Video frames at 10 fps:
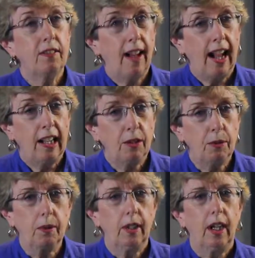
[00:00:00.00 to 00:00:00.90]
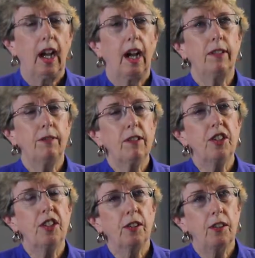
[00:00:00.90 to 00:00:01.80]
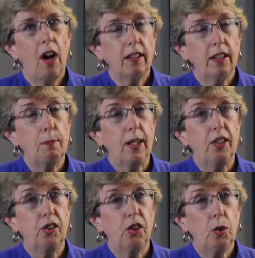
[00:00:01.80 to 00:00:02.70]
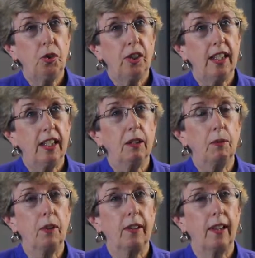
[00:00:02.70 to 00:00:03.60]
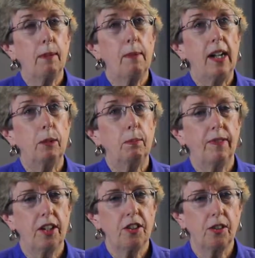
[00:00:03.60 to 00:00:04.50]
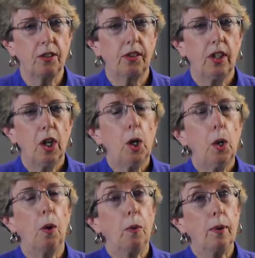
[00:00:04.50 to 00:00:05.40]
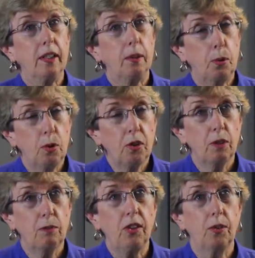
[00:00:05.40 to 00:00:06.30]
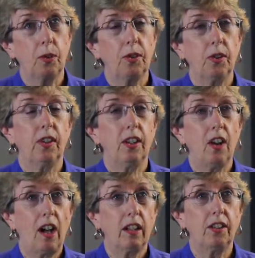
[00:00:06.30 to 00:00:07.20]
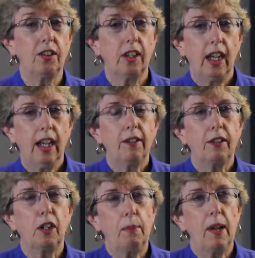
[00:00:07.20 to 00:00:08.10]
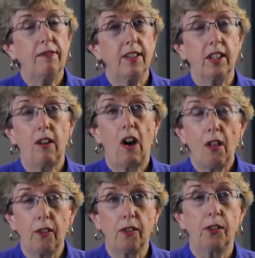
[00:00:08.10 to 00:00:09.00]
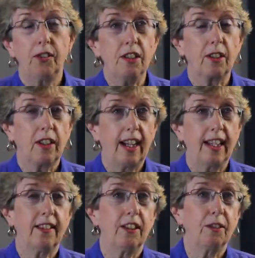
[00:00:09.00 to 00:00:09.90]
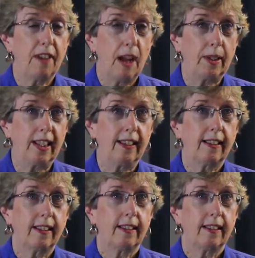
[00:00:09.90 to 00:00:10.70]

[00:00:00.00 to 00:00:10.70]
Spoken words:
the value of leveraging their knowledge by associating with like-minded professionals who are willing to pool their resources and knowledge to the benefit of all of their senior clients and their families.